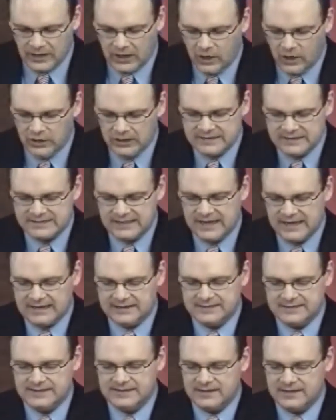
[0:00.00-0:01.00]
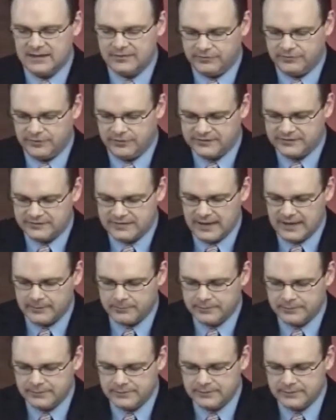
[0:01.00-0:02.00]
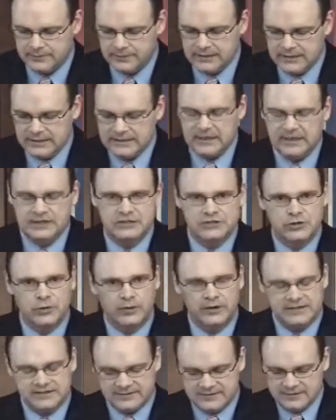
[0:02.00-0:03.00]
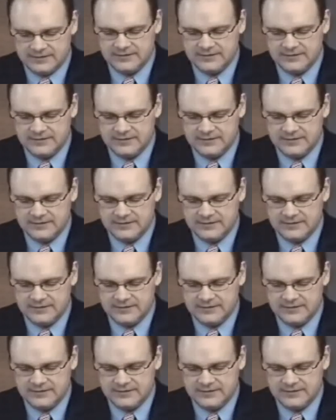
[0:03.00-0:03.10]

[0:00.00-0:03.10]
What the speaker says: All it takes is that first step, that choice